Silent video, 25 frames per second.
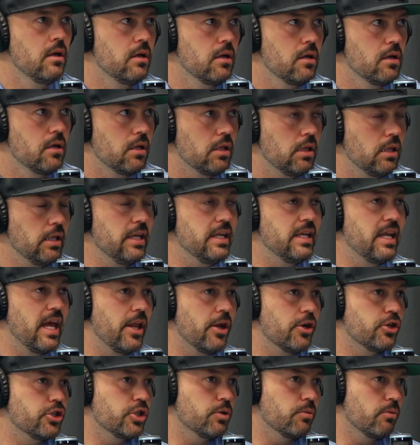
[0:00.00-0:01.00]
Clean
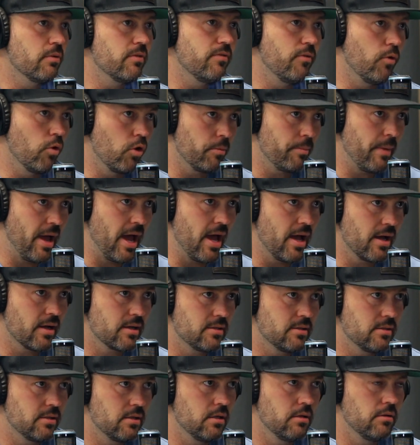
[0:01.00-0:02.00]
Energy Reform
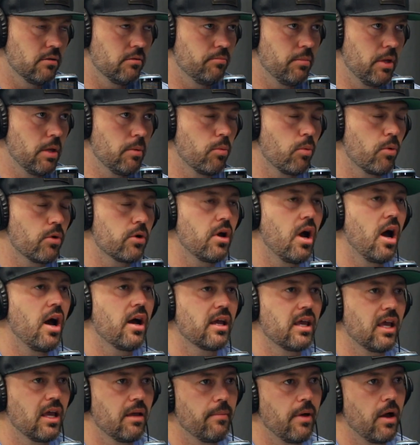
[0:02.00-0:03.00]
Act. People were
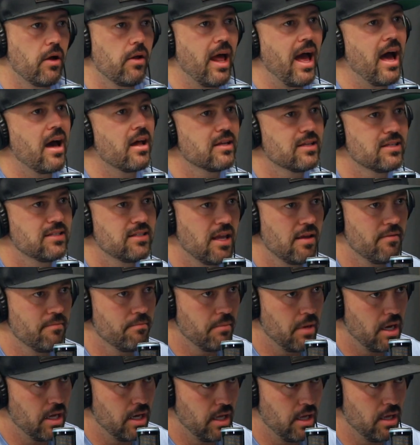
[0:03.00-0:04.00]
talking about how to save
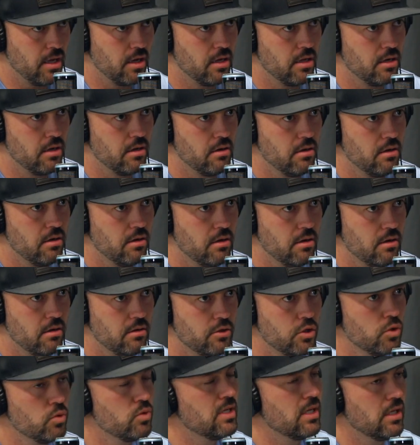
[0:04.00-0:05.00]
money on
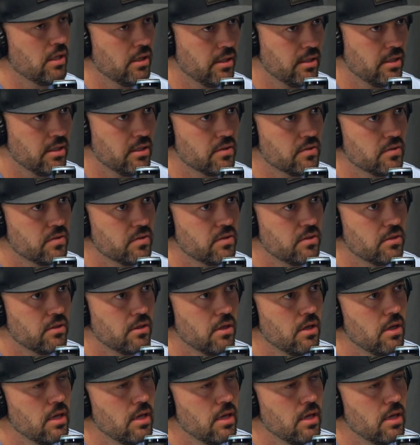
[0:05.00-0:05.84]
utilities.